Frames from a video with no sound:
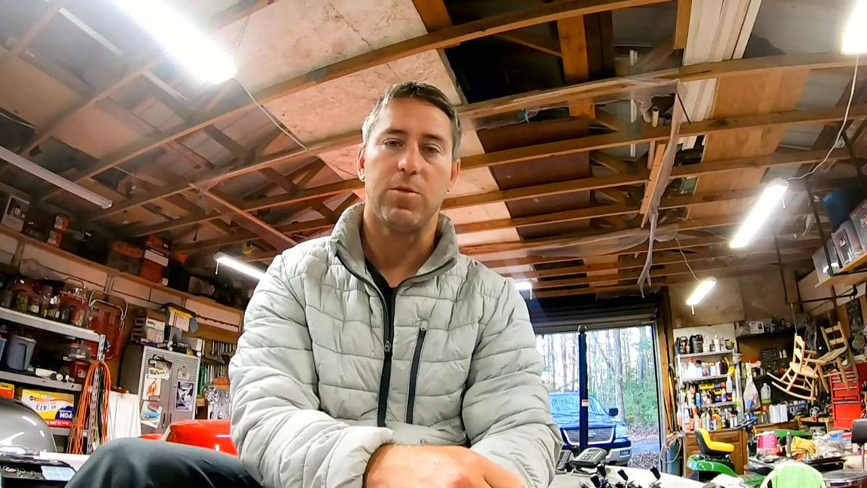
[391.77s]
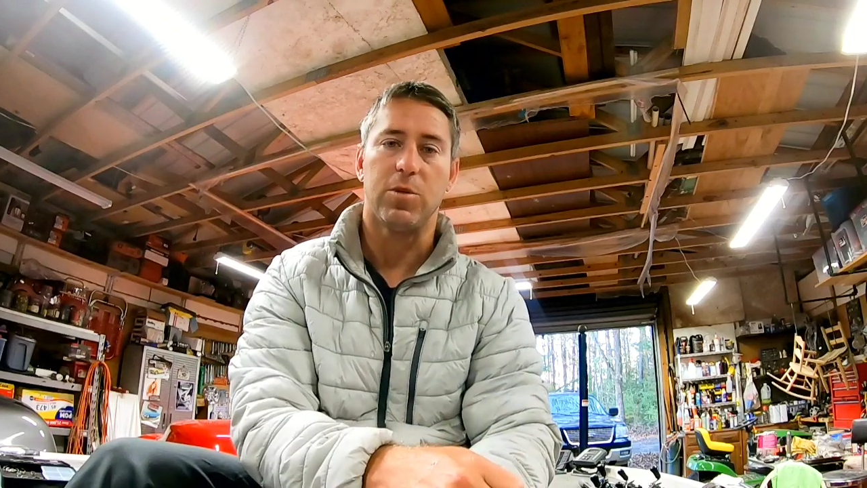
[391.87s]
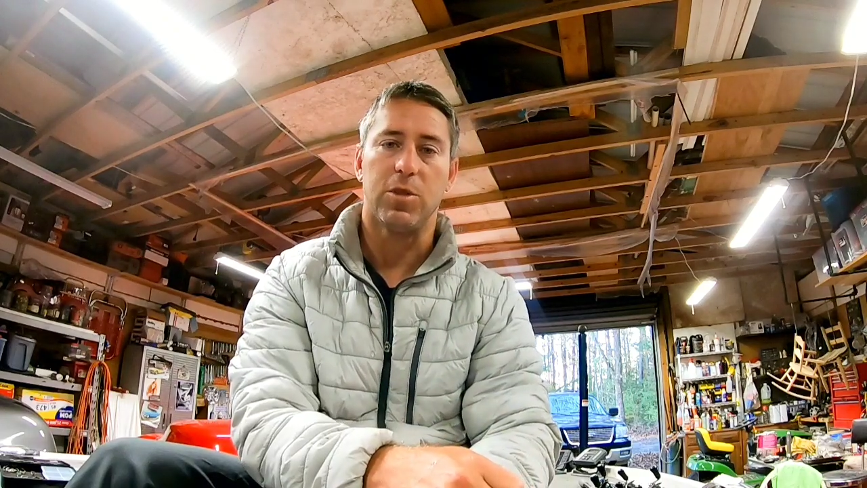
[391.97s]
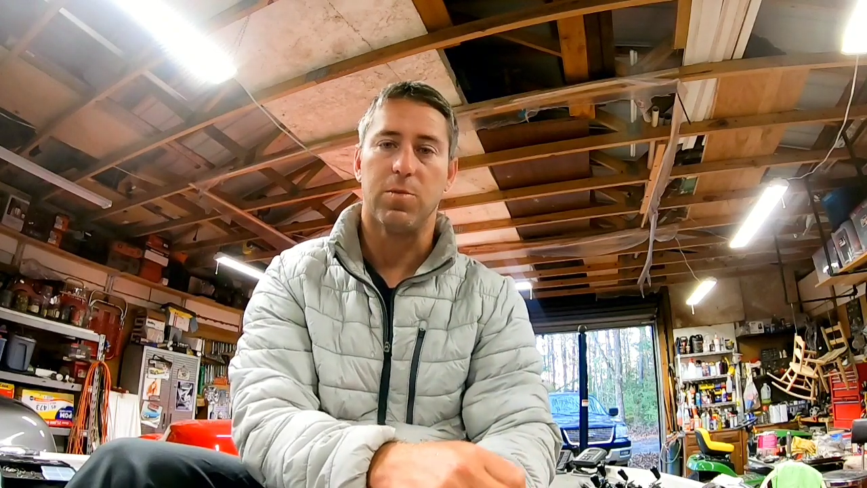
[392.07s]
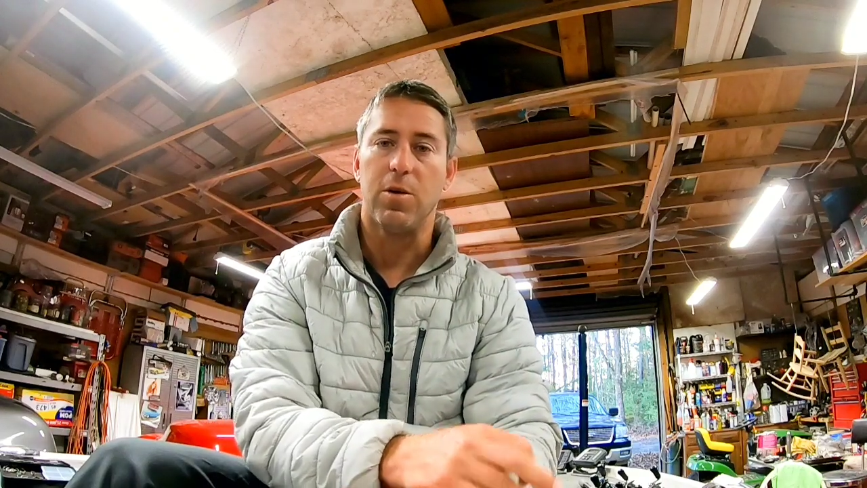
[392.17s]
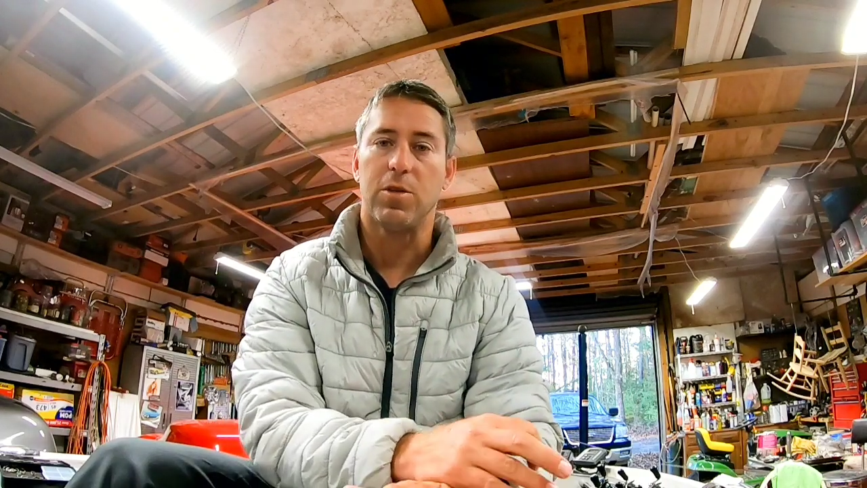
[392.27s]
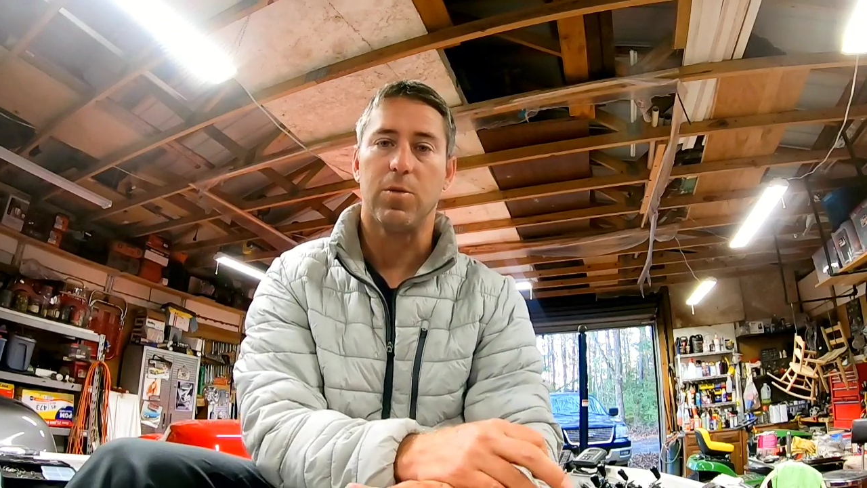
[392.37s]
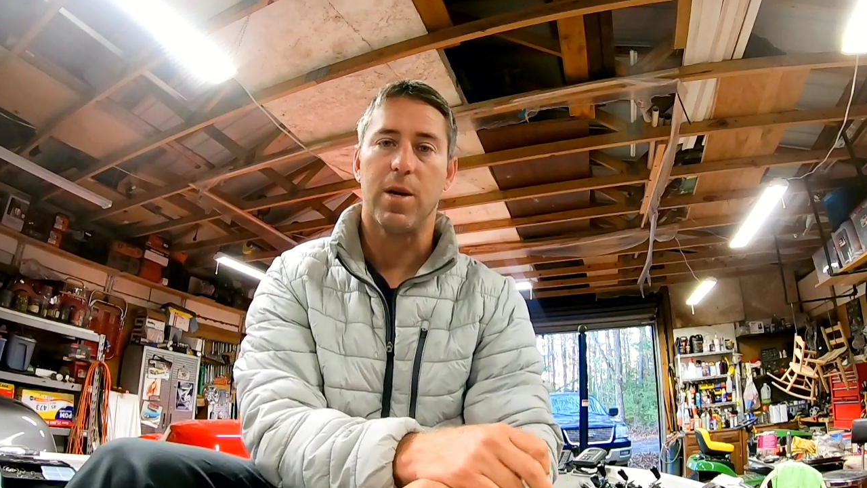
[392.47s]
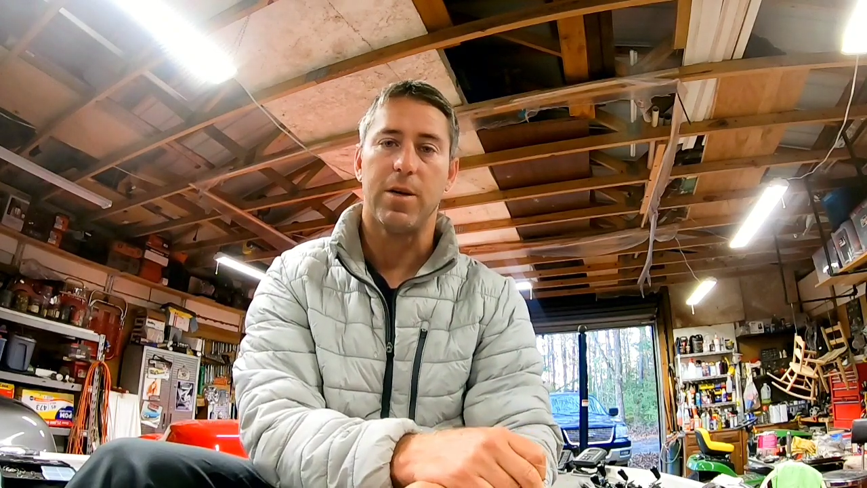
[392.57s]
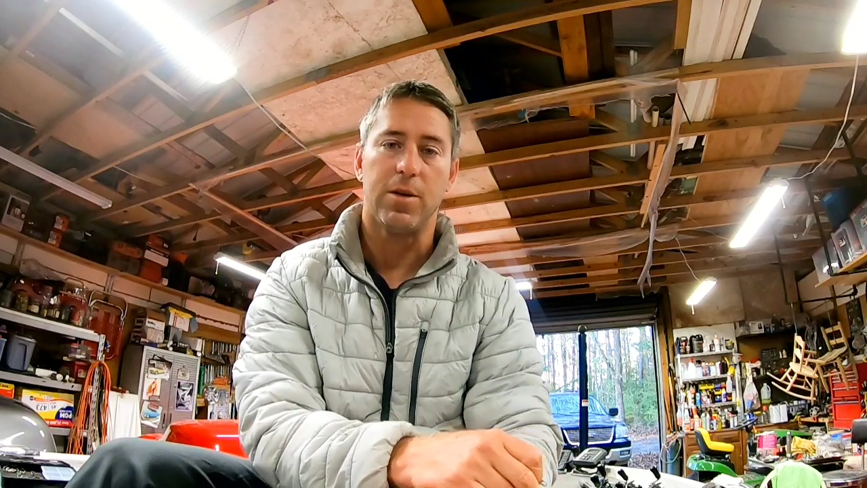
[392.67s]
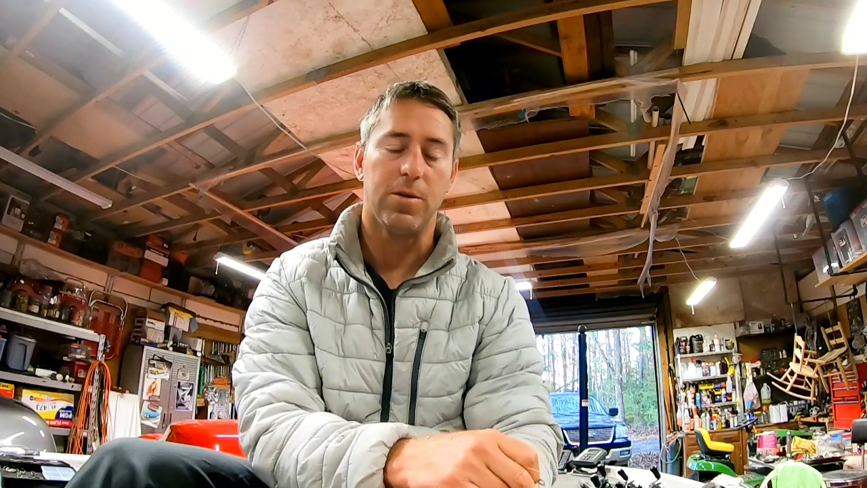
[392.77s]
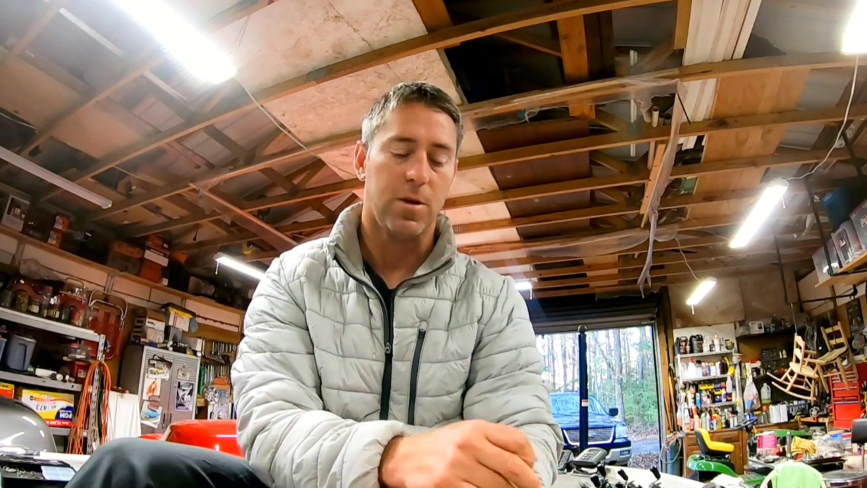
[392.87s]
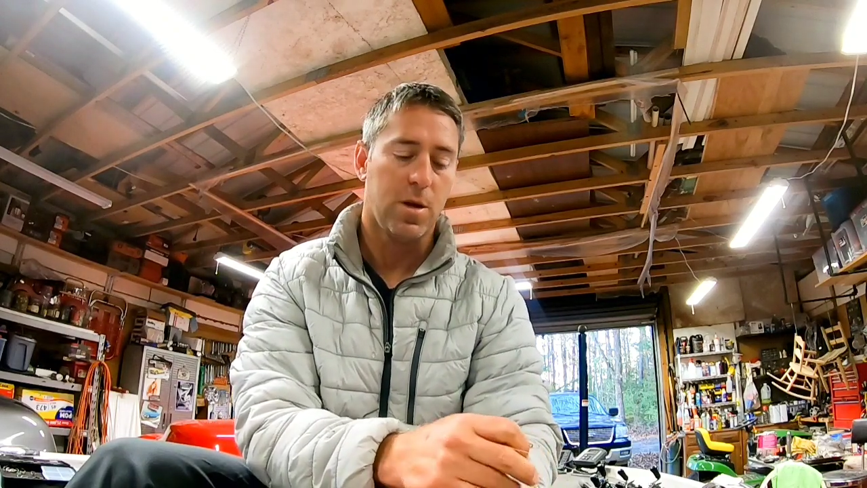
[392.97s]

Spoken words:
which is mostly what I do,